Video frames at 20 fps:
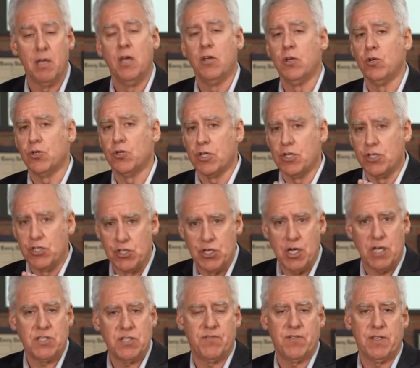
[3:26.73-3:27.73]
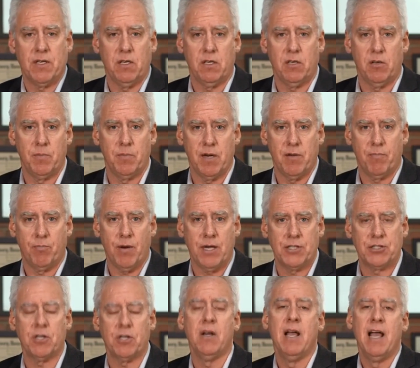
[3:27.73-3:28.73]
You should just feel a little bit of
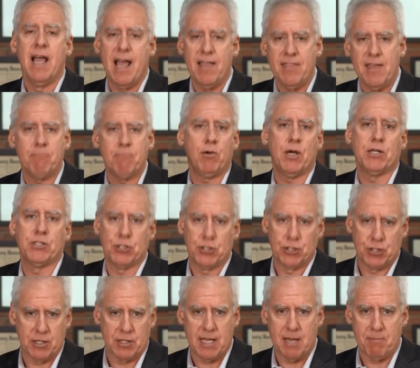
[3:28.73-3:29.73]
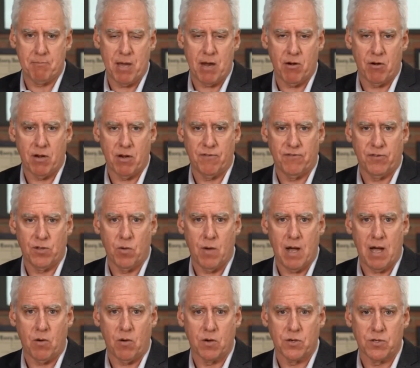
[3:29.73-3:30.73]
pressure, and that pressure should get better in a few
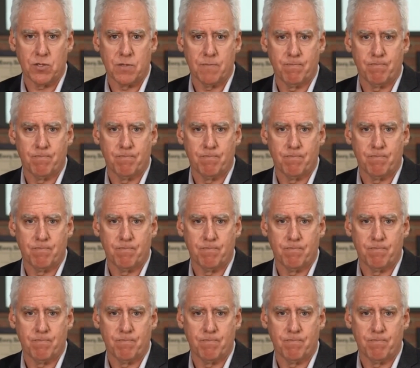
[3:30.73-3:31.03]
hours.